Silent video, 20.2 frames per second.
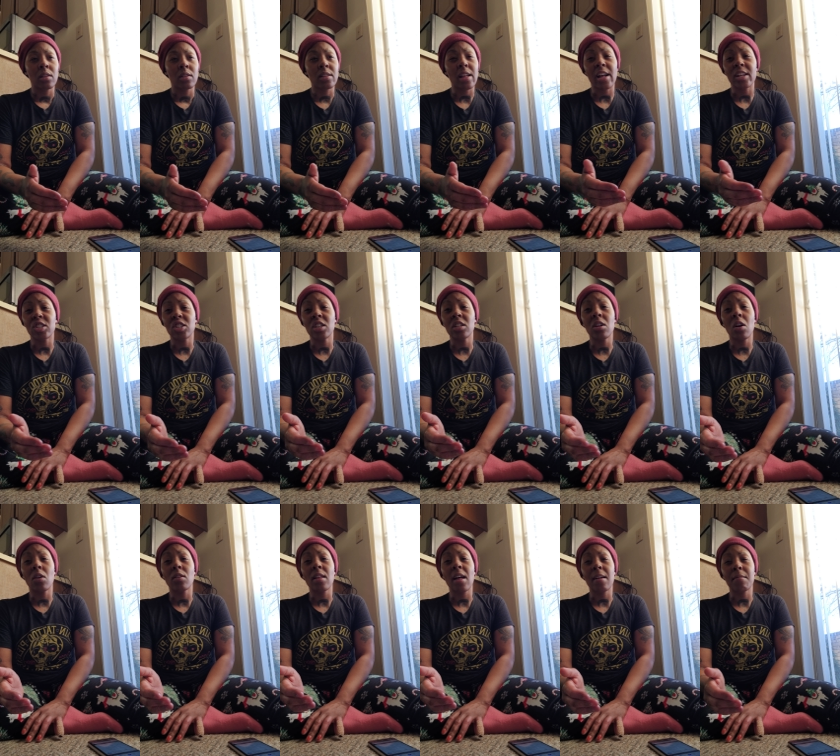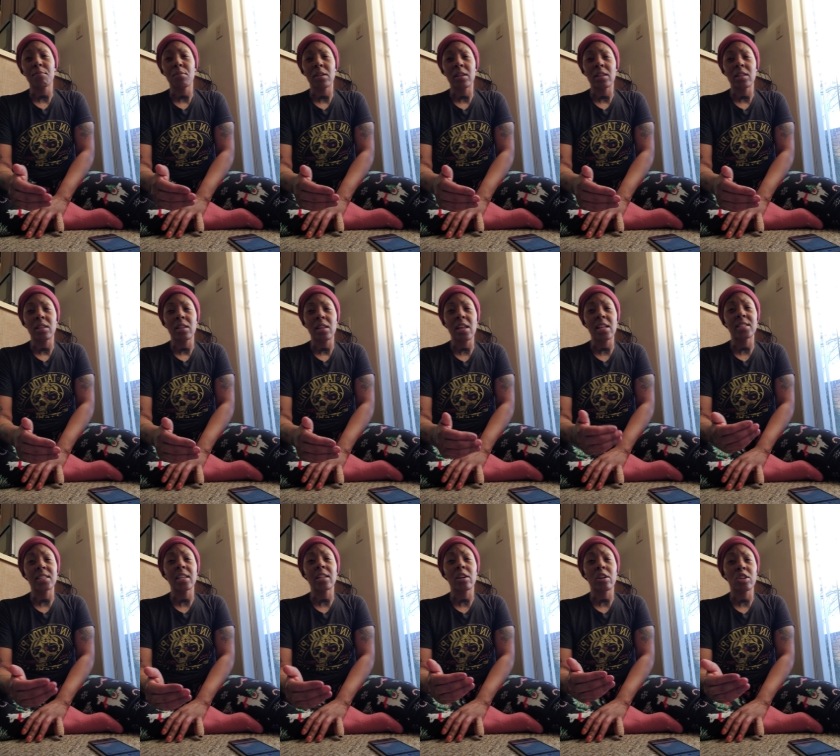that she don't like, but it's
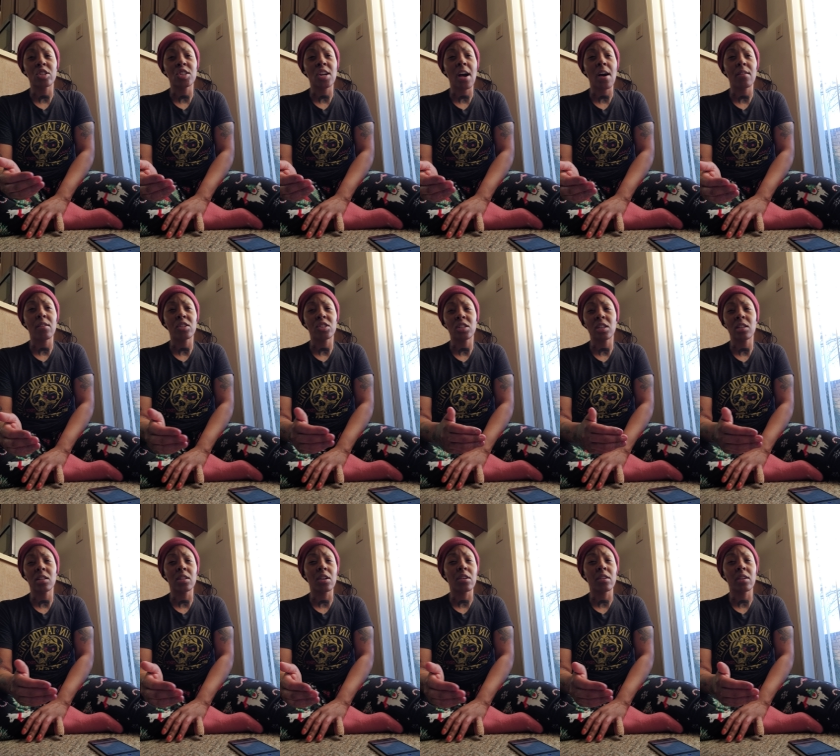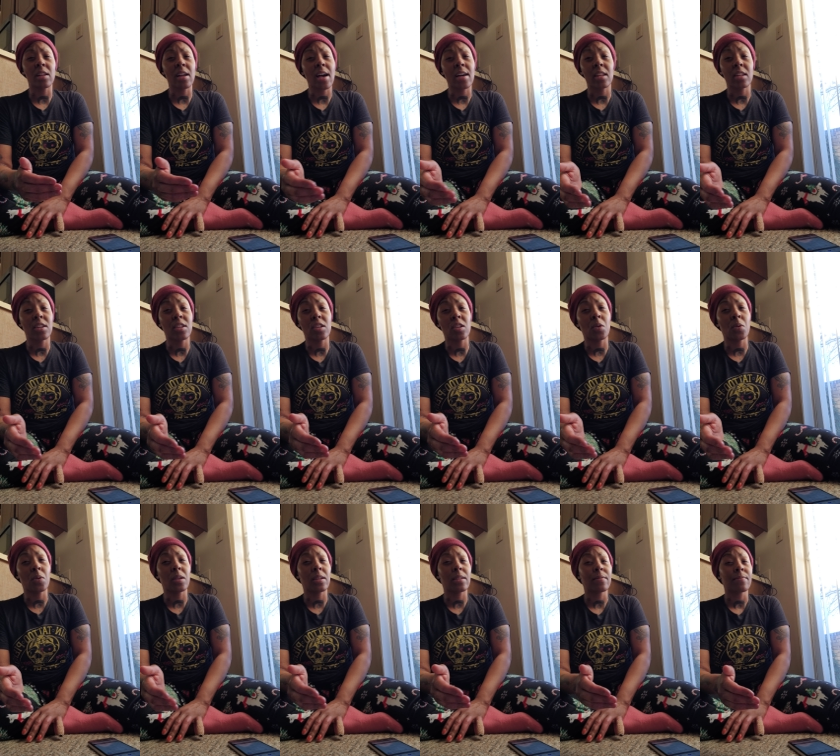in her child and she learning how to deal
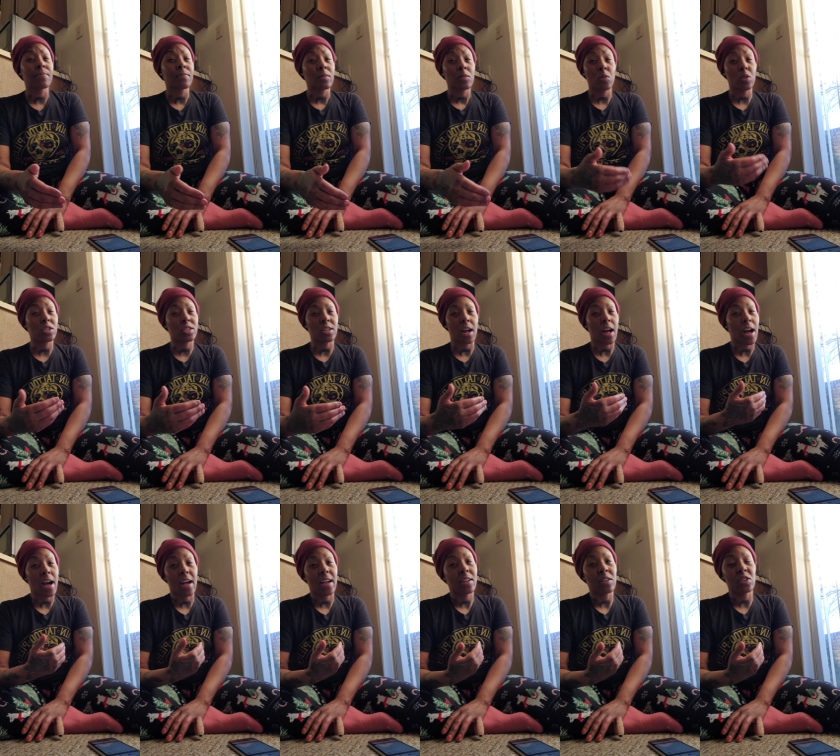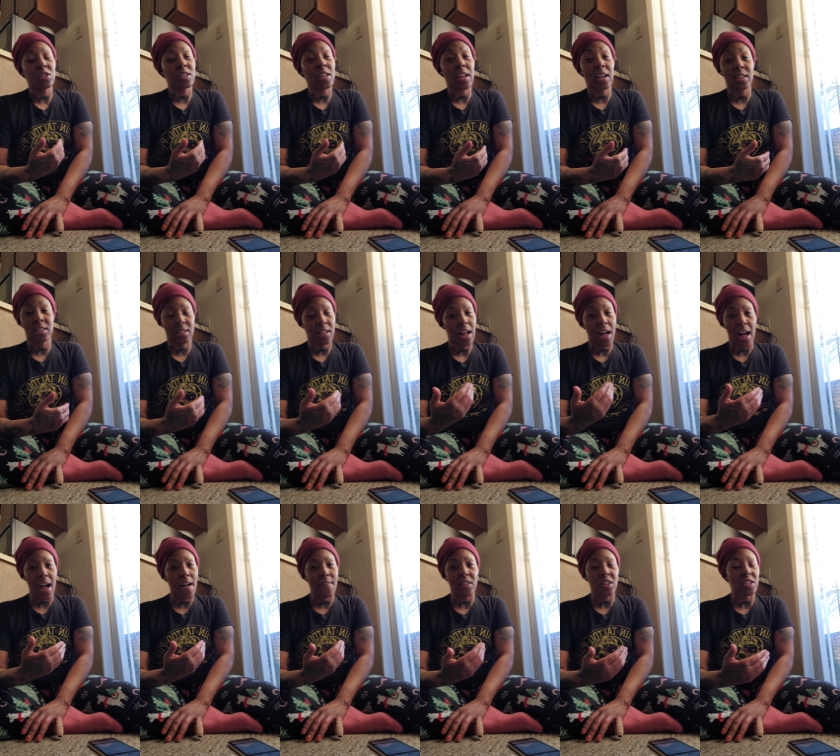with it, which I understand because
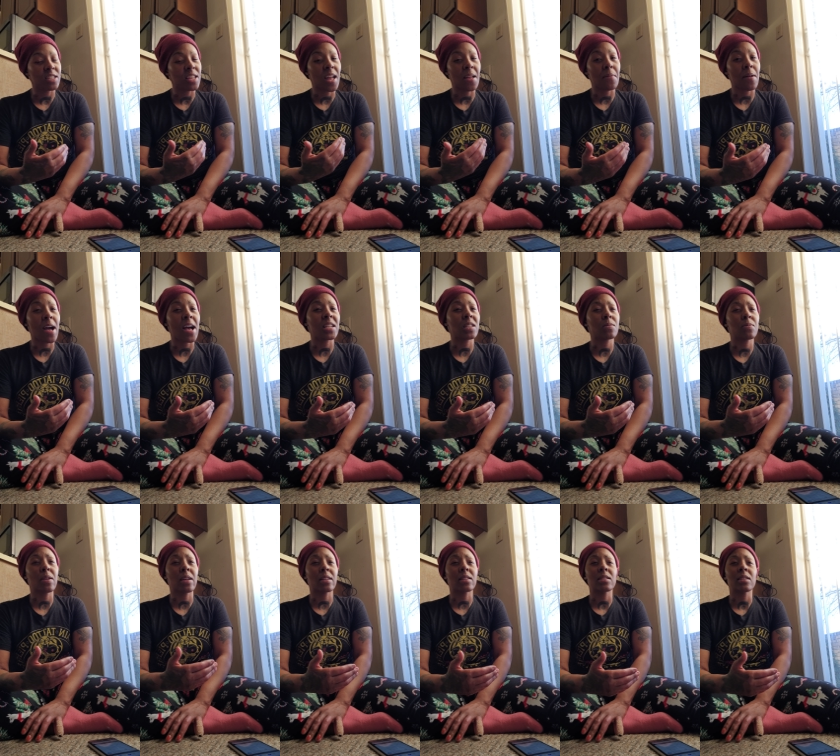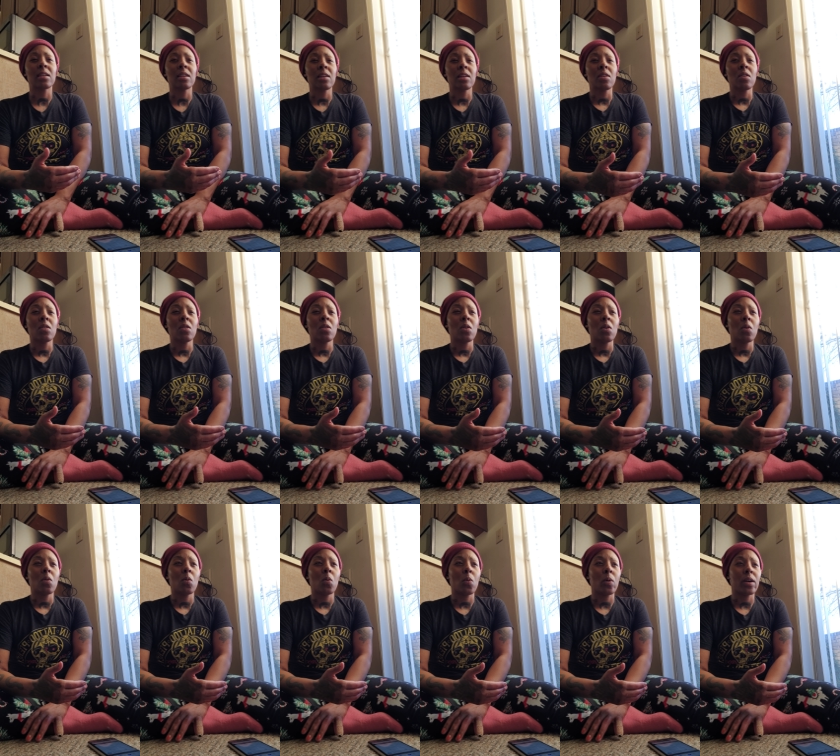I have the same aspect
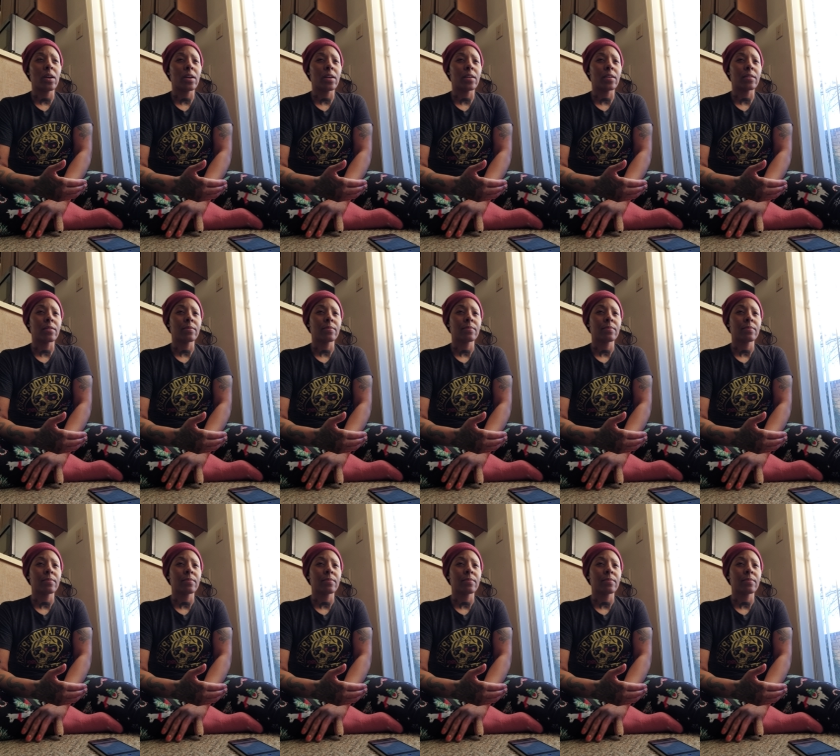where